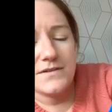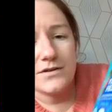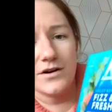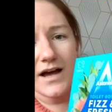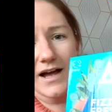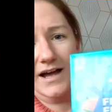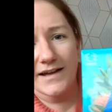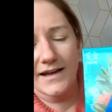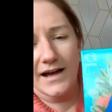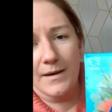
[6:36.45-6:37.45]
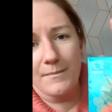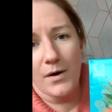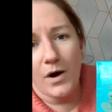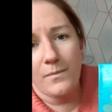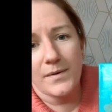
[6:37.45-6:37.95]
so I can't
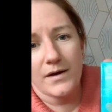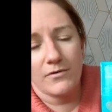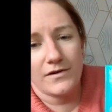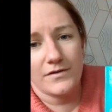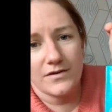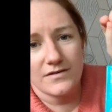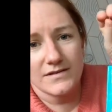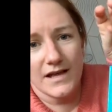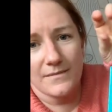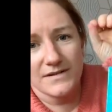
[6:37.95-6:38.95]
pop one of those